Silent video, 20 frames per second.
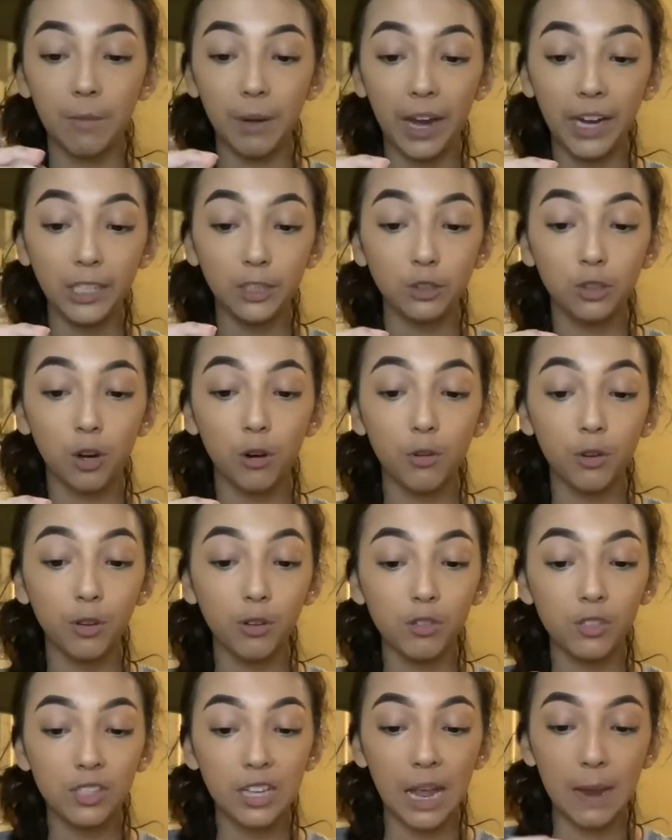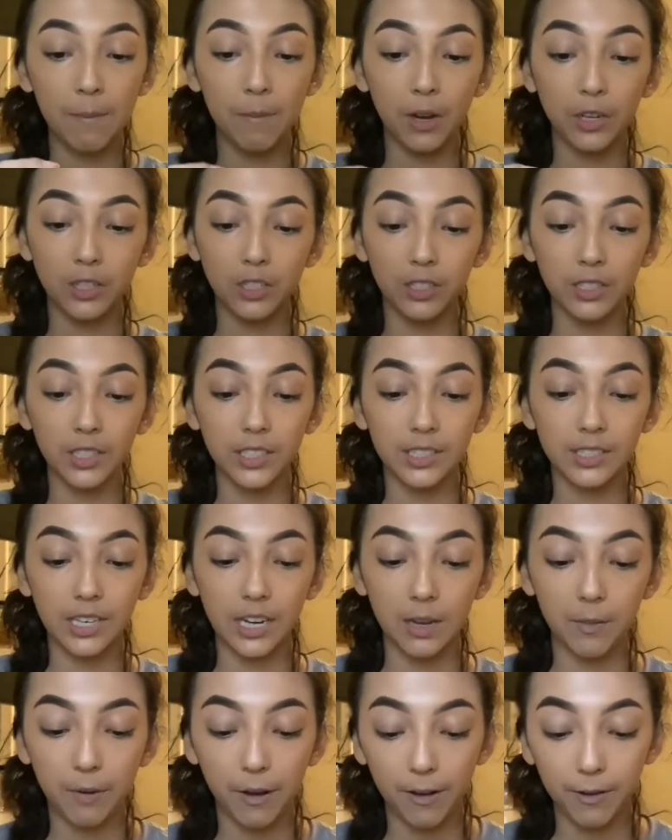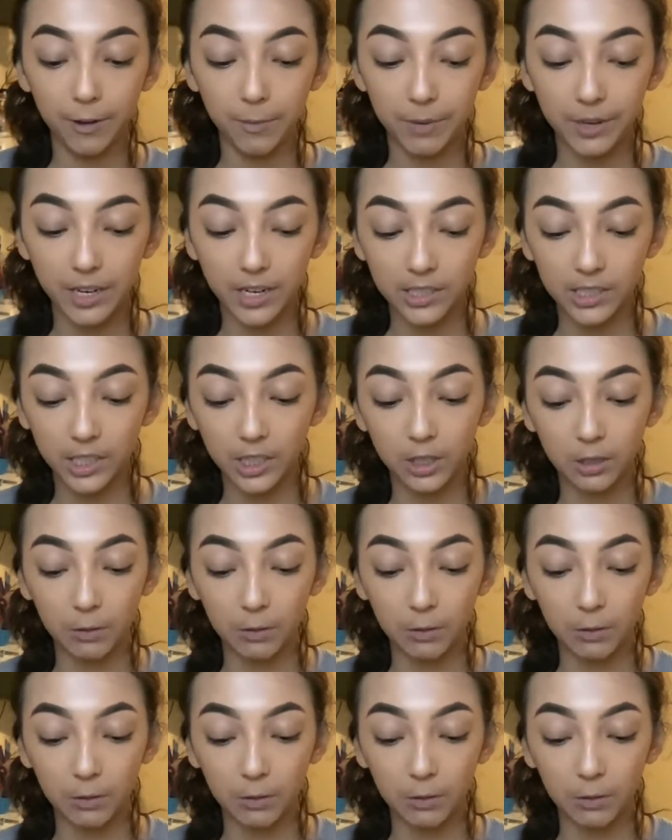I don't use that much of this setting powder because it's